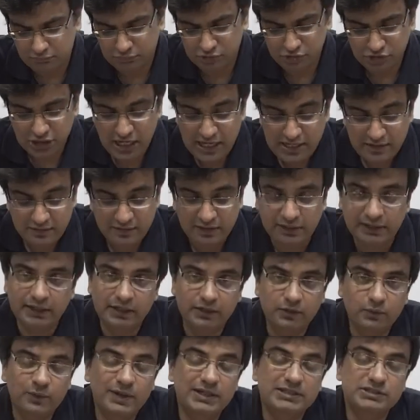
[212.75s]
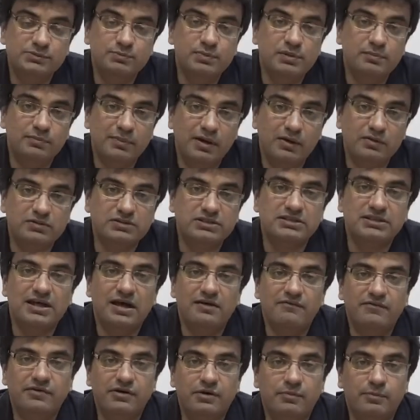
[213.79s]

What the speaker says: generally USB mouses have a